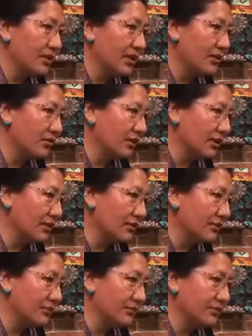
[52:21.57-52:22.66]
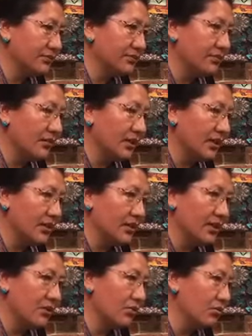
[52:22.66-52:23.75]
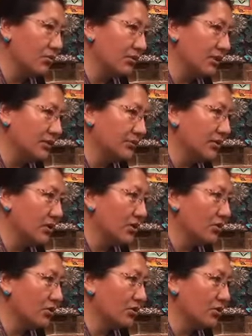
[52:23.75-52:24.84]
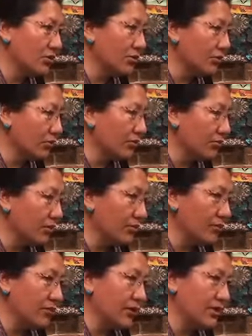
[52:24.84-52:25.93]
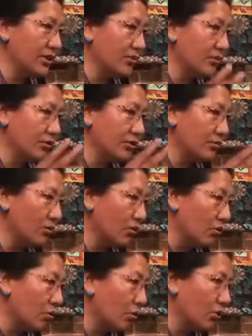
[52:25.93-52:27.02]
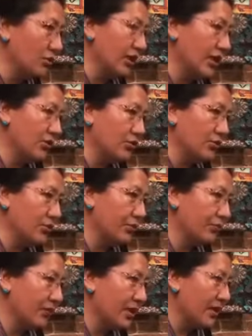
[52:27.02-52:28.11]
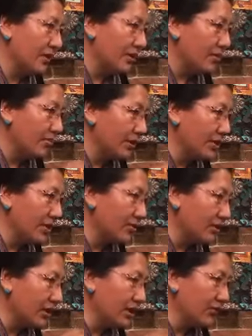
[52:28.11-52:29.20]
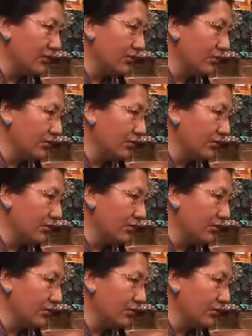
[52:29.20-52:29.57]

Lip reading: dandelion, arugula. So those group of the vegetable is more cold nature. Particularly if you